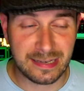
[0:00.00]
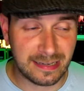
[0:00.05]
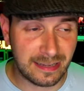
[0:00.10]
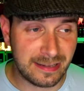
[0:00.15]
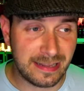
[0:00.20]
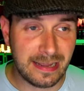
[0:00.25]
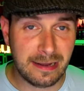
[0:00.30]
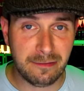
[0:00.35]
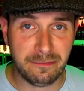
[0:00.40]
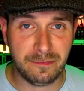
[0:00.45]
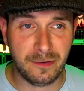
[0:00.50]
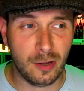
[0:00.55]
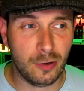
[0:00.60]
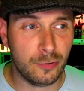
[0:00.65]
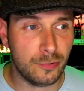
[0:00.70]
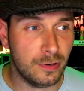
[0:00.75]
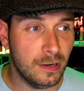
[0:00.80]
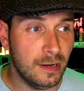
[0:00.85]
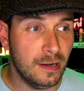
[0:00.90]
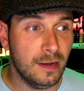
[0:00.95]
Now the
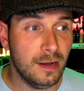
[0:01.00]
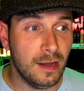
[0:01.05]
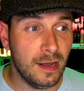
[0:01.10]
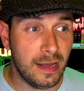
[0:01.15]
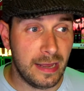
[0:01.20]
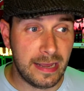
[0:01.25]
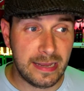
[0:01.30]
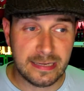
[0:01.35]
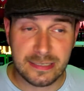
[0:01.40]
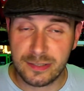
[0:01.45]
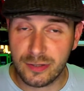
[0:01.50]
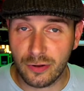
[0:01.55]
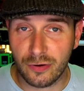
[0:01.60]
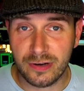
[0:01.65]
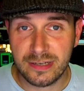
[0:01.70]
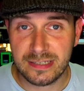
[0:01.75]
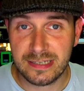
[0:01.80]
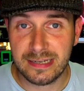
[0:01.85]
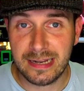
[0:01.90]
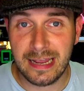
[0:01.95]
airflow is
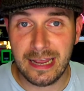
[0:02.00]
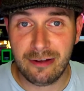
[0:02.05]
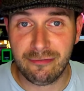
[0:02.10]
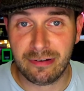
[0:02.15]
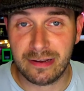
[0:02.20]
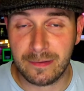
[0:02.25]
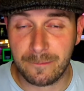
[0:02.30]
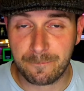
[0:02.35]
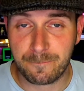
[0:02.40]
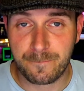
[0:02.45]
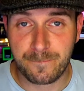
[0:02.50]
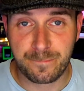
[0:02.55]
nice and airy,